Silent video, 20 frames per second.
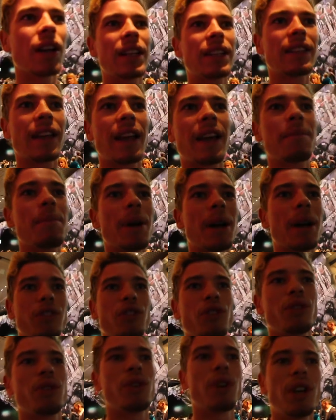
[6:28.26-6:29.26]
I need to head back
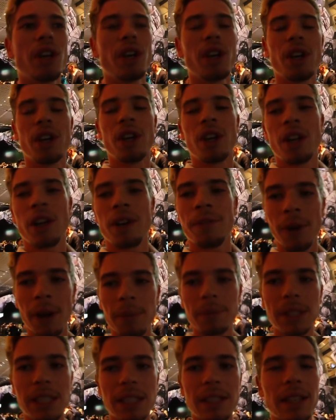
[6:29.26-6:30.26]
to a
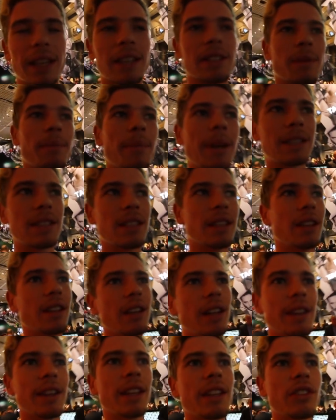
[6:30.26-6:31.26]
pharmacy to get some medicine
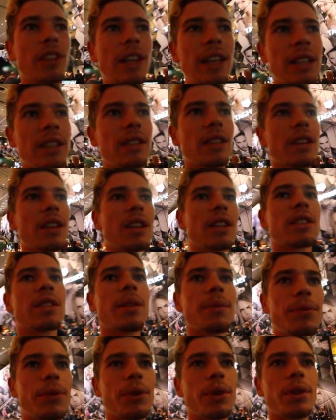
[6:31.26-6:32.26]
and then to eat
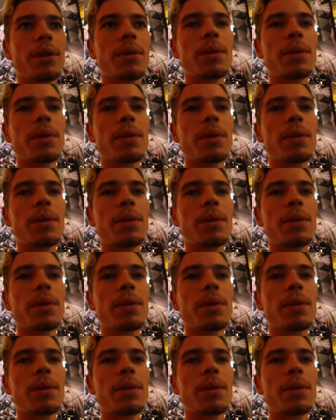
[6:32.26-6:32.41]
some food.